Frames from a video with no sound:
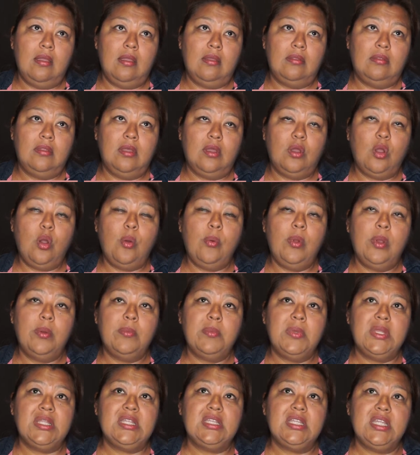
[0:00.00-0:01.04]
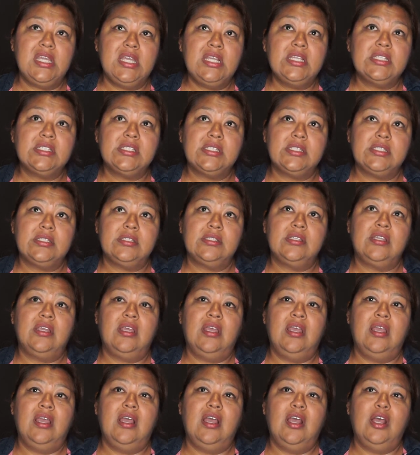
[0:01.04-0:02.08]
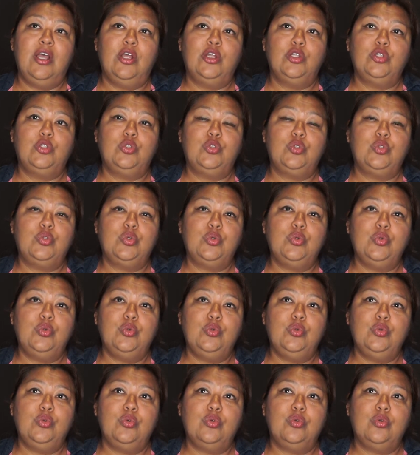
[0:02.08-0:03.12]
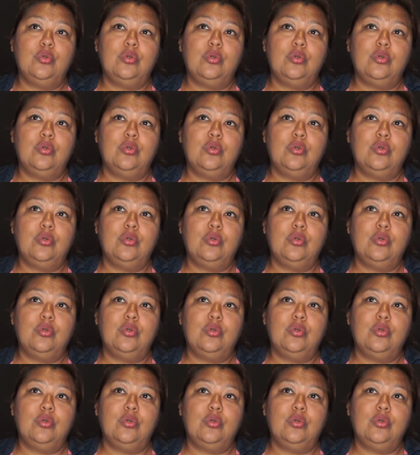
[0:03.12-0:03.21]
the government needs to